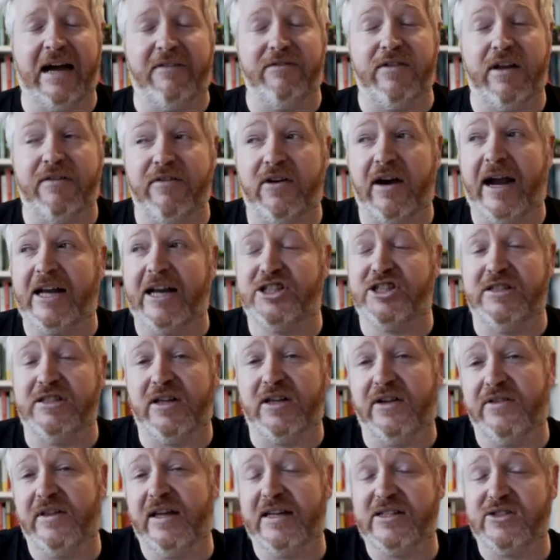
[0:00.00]
I've never actually
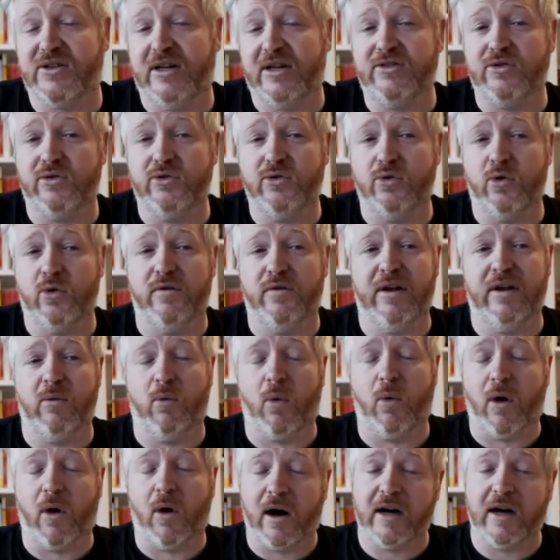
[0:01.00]
done that, so I don't know if it
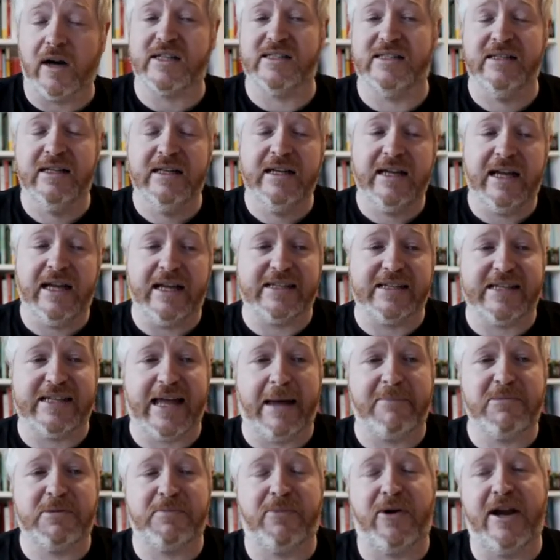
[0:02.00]
works and
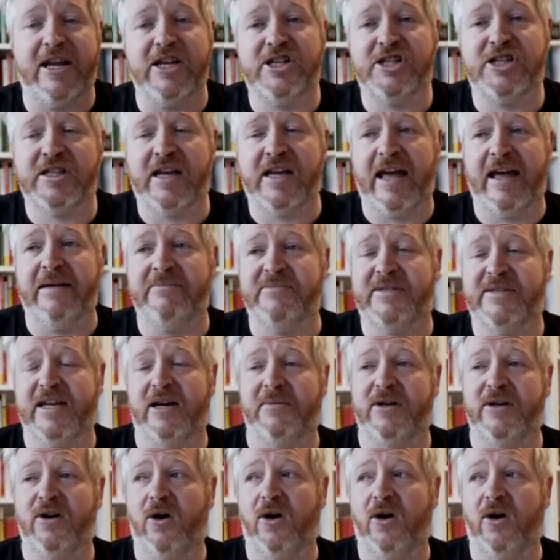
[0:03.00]
accepts British um,